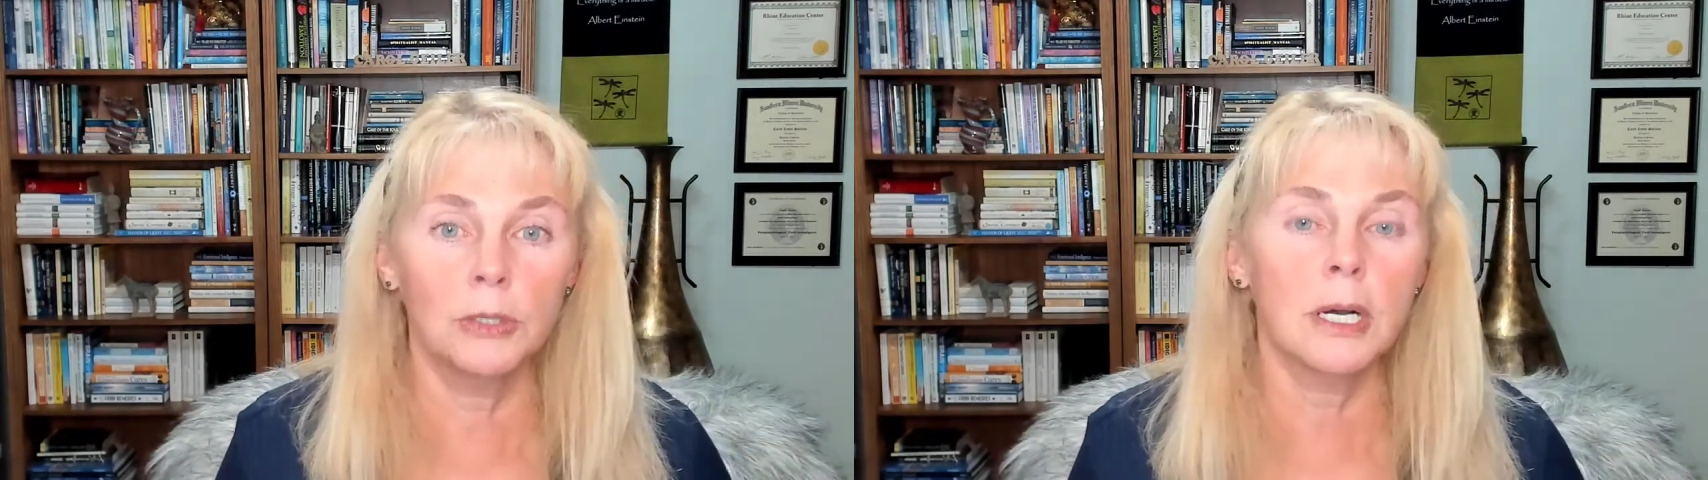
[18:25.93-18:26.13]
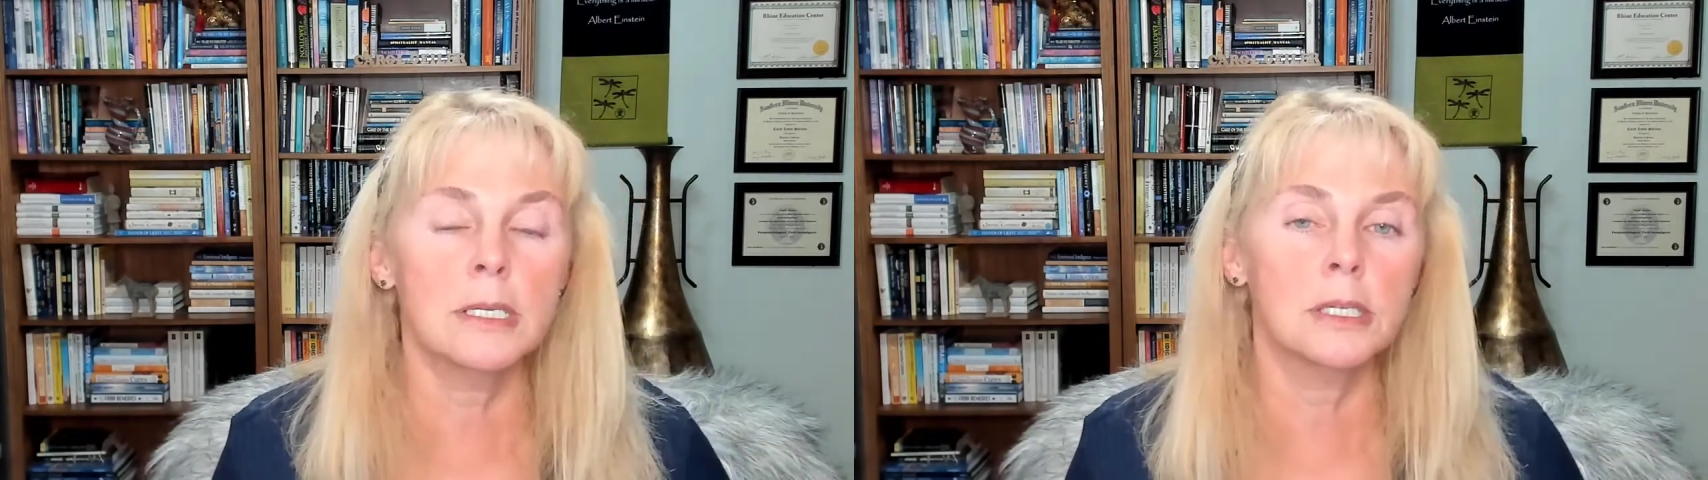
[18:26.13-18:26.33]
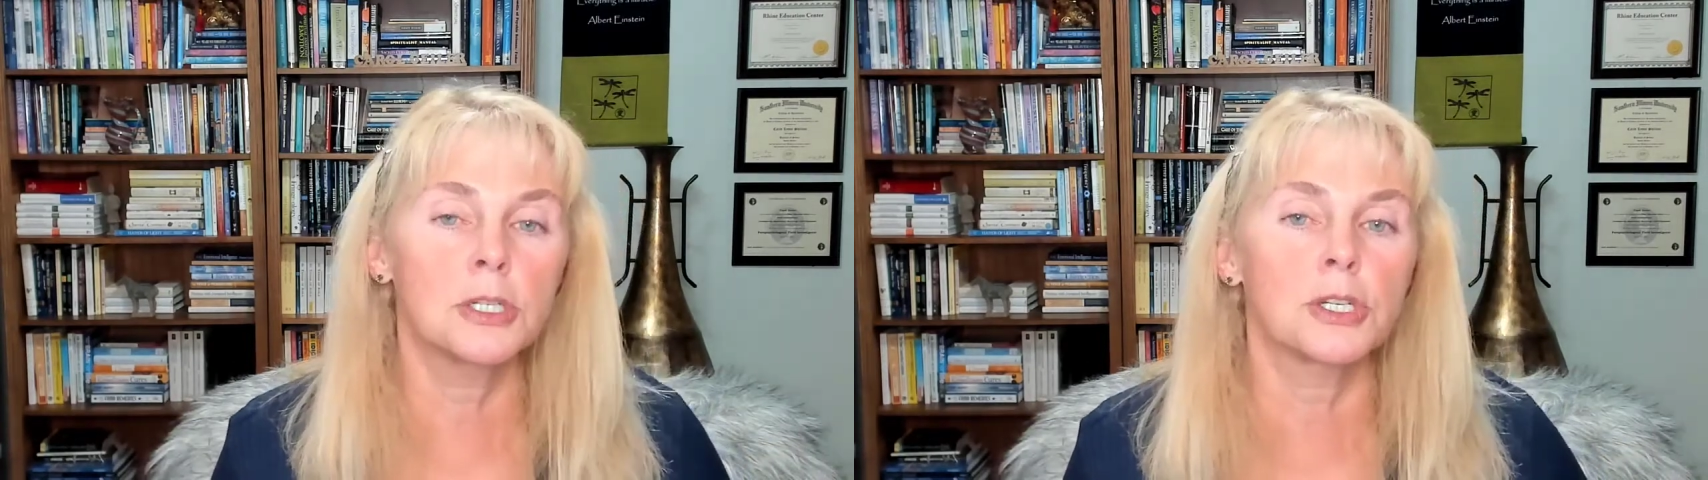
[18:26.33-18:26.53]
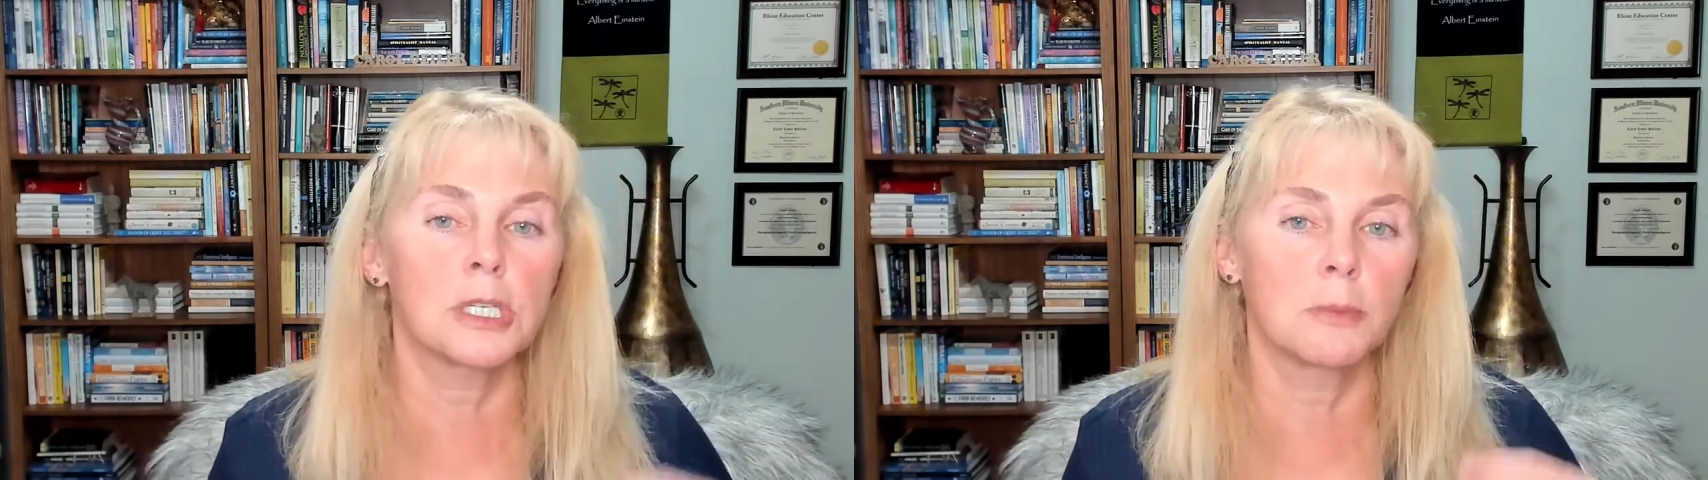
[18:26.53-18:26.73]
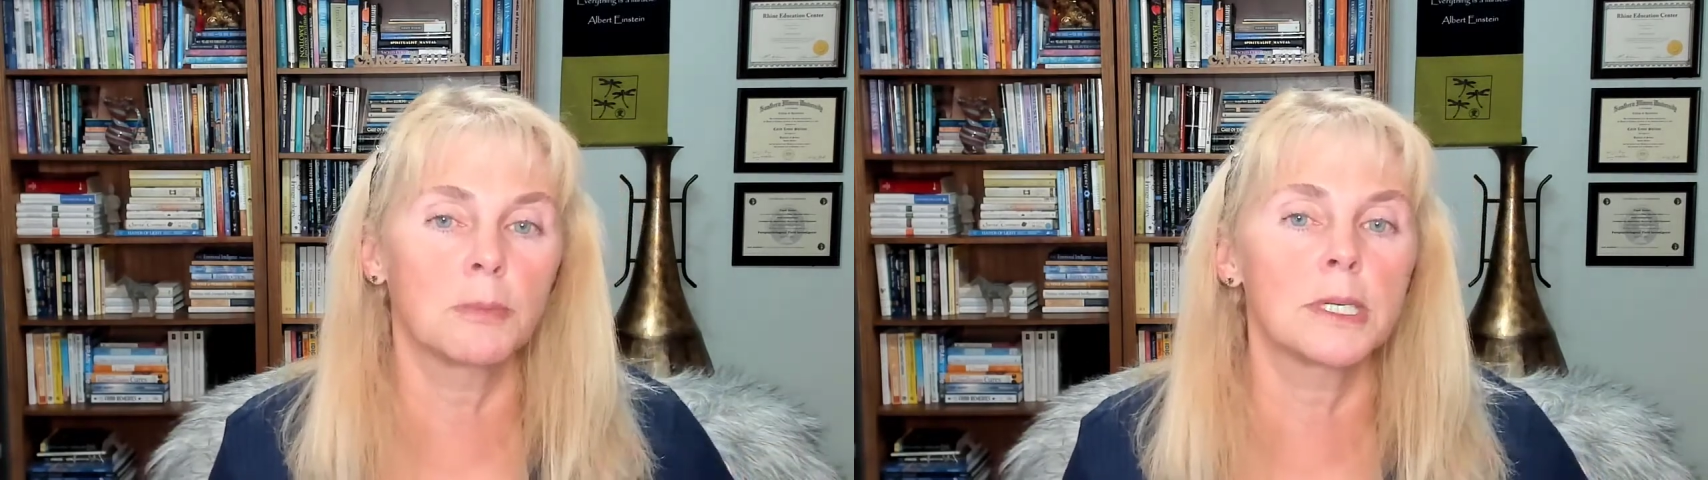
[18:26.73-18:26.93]
you guys can
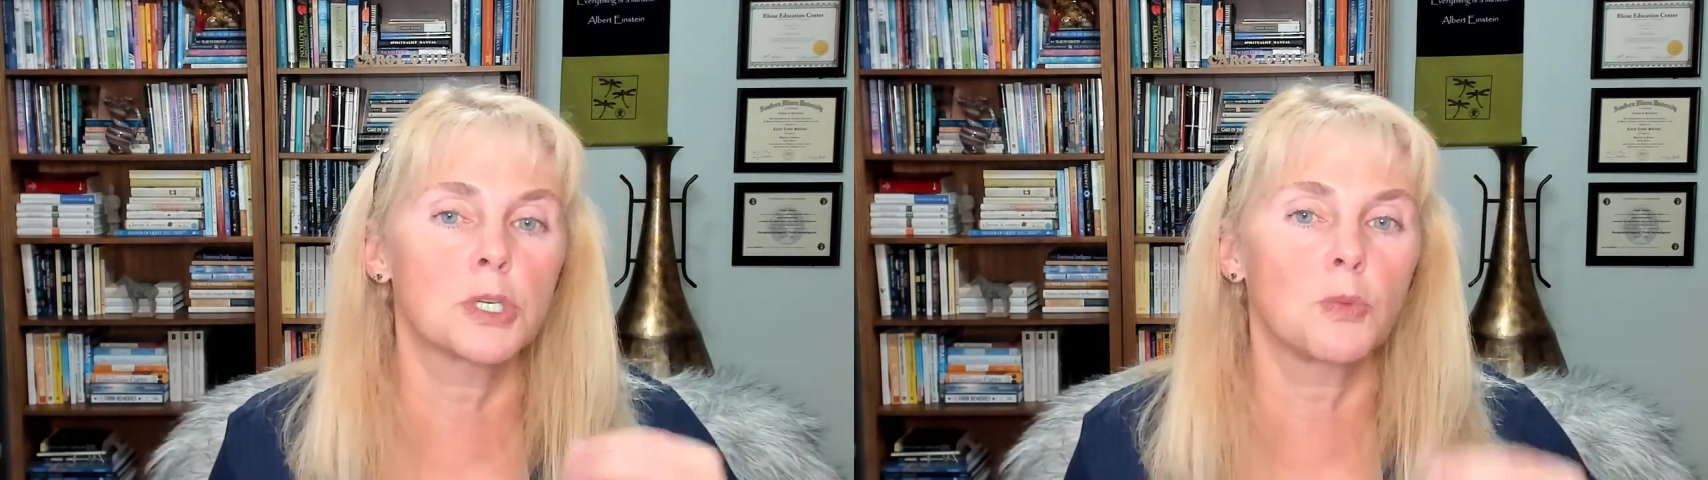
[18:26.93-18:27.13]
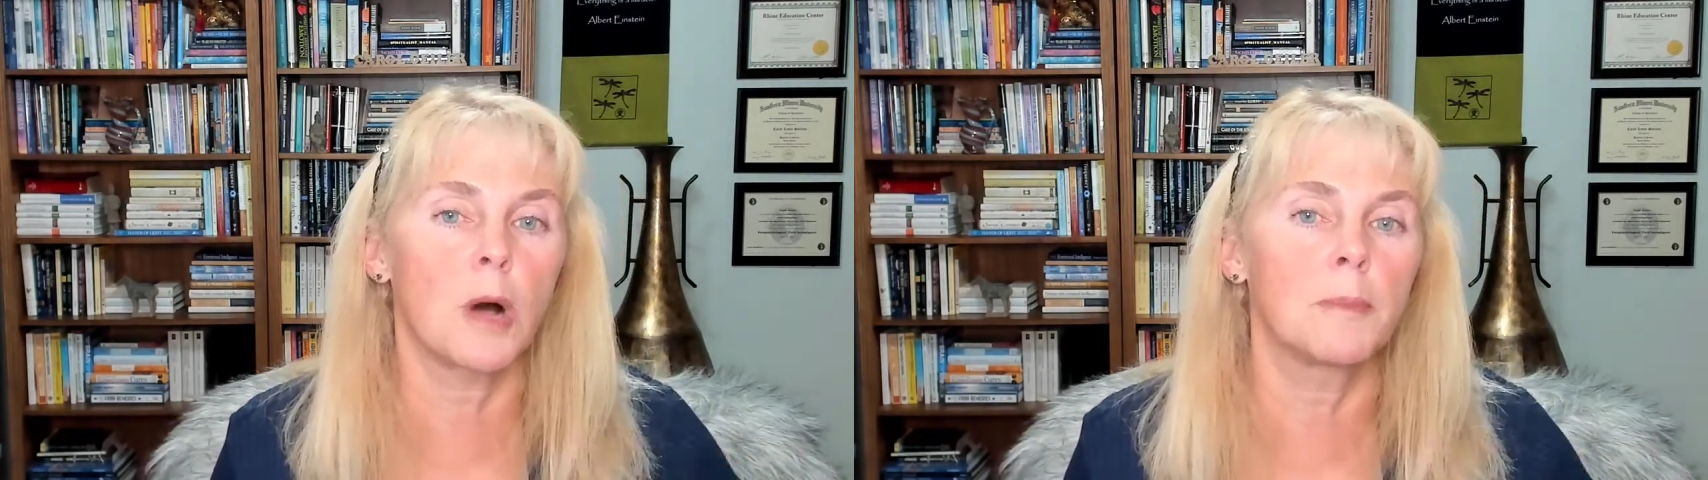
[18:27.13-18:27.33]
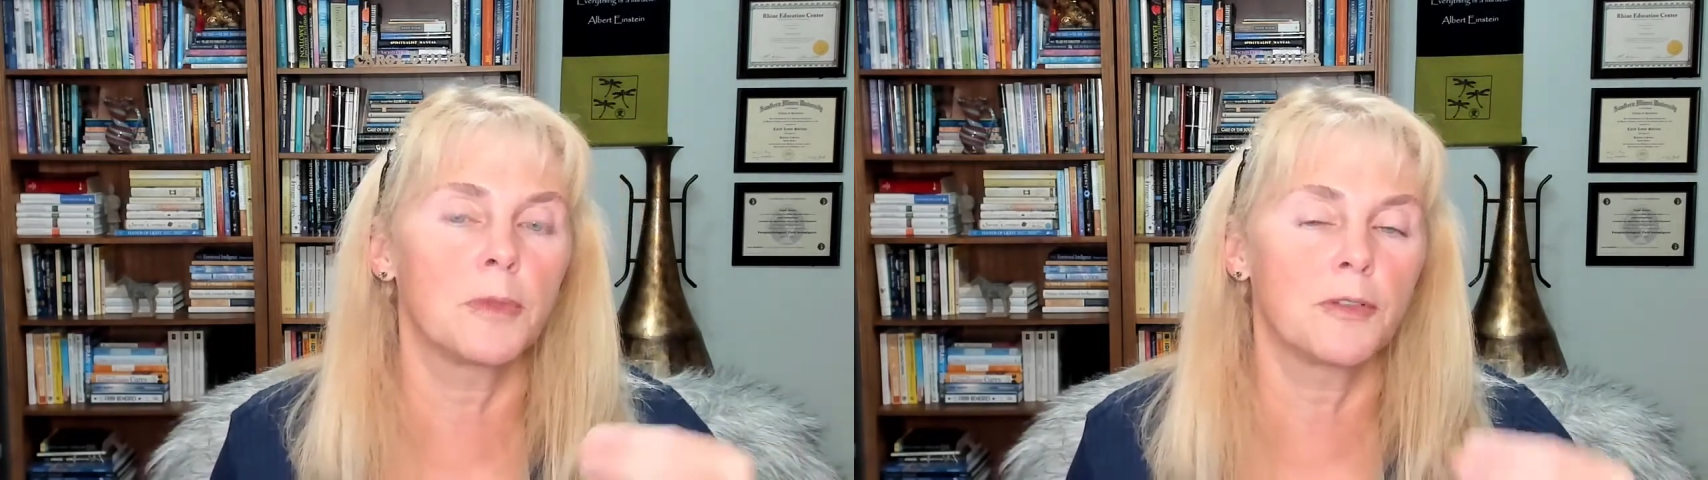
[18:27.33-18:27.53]
just simply swap